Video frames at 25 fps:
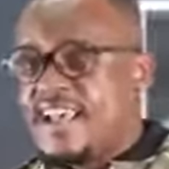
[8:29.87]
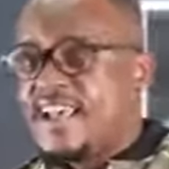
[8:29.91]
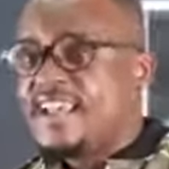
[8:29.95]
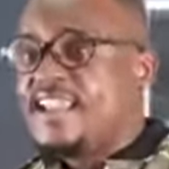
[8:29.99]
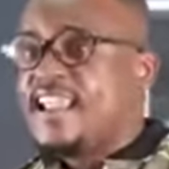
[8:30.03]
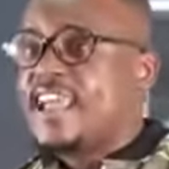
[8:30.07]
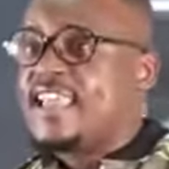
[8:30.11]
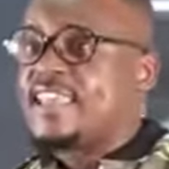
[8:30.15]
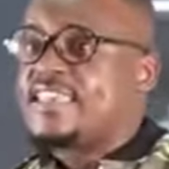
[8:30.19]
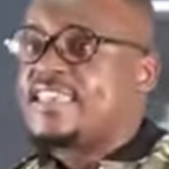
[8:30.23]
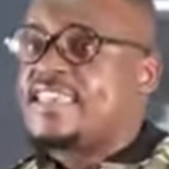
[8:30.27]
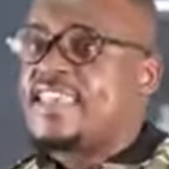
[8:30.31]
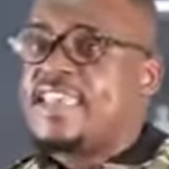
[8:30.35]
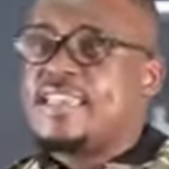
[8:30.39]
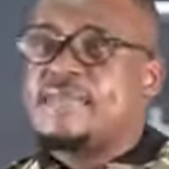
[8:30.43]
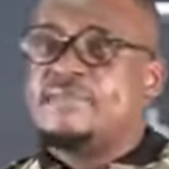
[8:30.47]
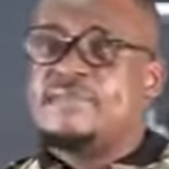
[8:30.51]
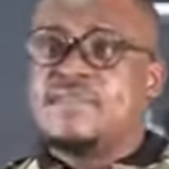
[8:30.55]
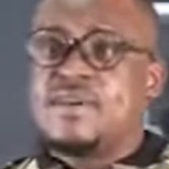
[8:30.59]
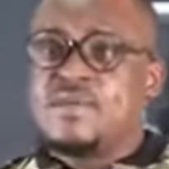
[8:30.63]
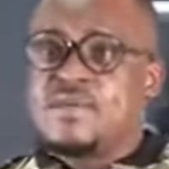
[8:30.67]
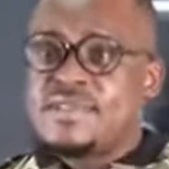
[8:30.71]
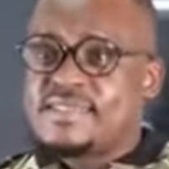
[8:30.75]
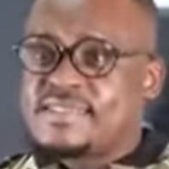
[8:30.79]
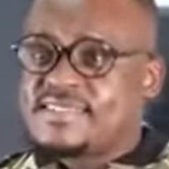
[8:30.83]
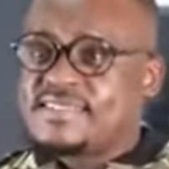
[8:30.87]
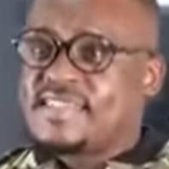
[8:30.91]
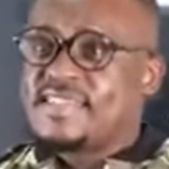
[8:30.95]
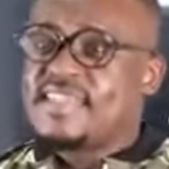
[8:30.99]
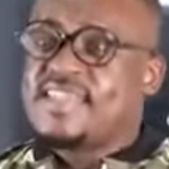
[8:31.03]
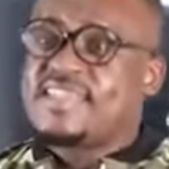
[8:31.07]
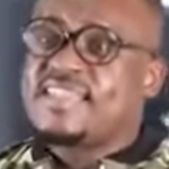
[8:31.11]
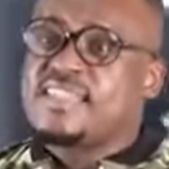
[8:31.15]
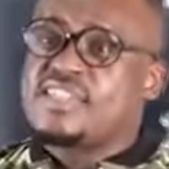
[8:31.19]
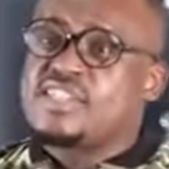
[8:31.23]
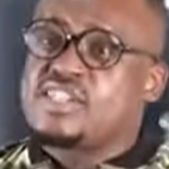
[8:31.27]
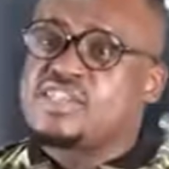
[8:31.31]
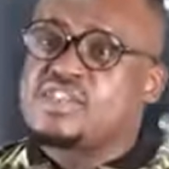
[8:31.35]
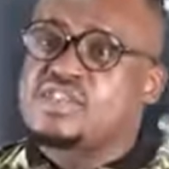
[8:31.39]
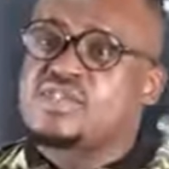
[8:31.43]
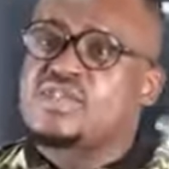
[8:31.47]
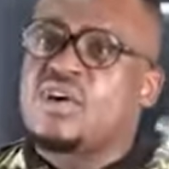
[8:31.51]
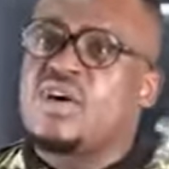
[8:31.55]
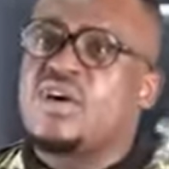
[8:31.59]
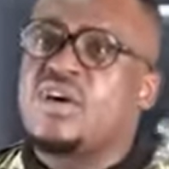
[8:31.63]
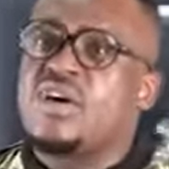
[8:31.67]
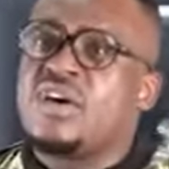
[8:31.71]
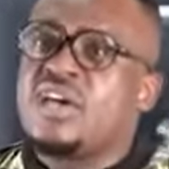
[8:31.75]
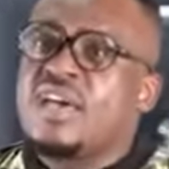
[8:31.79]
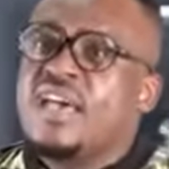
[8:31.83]
And I came, they were singing this
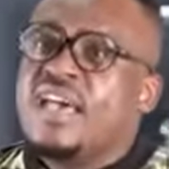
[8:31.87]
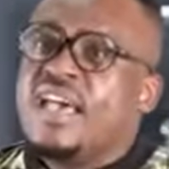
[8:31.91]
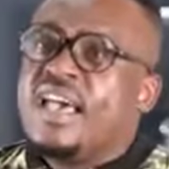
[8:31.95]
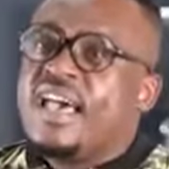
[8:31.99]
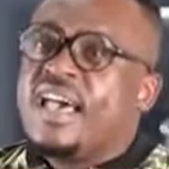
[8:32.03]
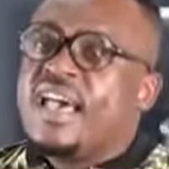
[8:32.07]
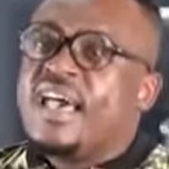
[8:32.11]
song,